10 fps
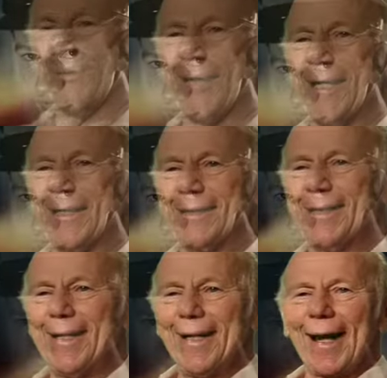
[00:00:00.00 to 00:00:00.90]
train.
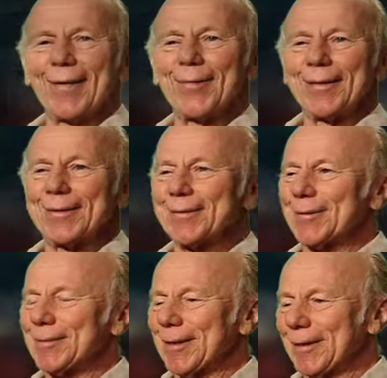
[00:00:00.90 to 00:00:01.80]
I went
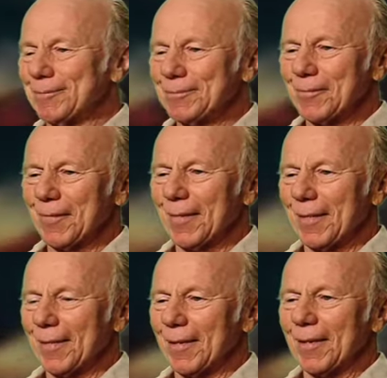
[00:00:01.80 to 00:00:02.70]
to uh,
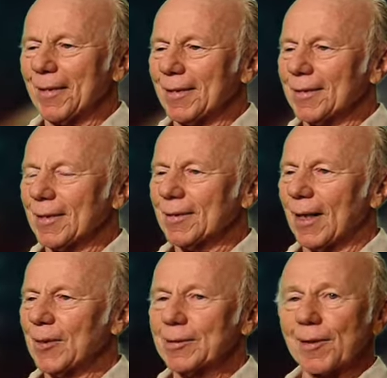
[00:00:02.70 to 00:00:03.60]
uh
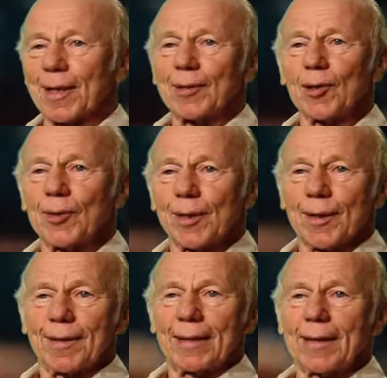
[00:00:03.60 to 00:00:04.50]
I went to St. Louis
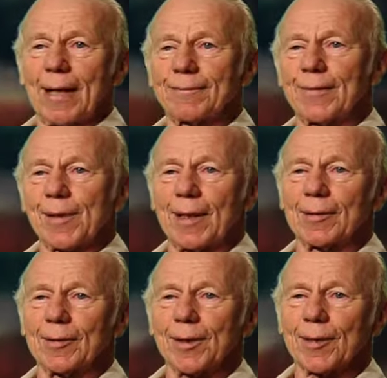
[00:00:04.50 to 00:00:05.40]
and then down from
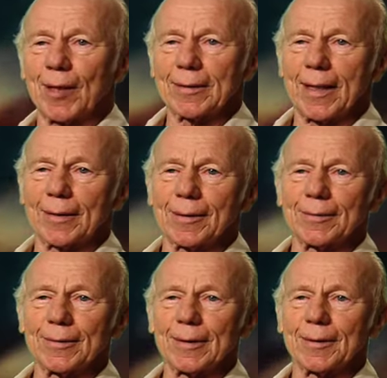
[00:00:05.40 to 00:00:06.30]
St. Louis straight down
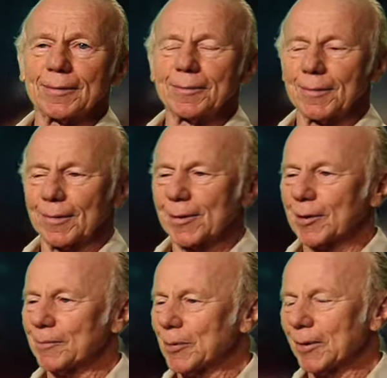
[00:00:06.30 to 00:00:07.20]
to uh,
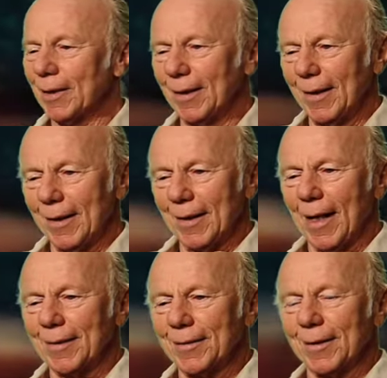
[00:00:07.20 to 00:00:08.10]
Shreveport.
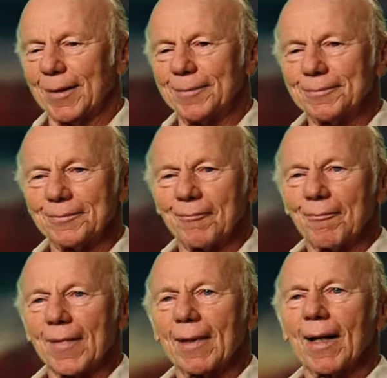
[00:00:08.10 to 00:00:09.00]
And uh,
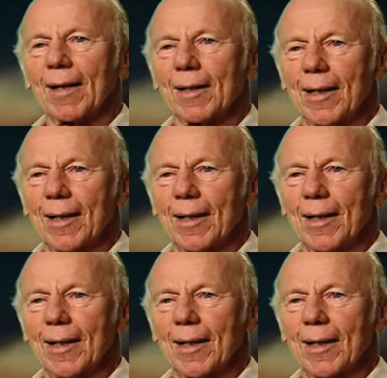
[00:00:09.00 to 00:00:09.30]
I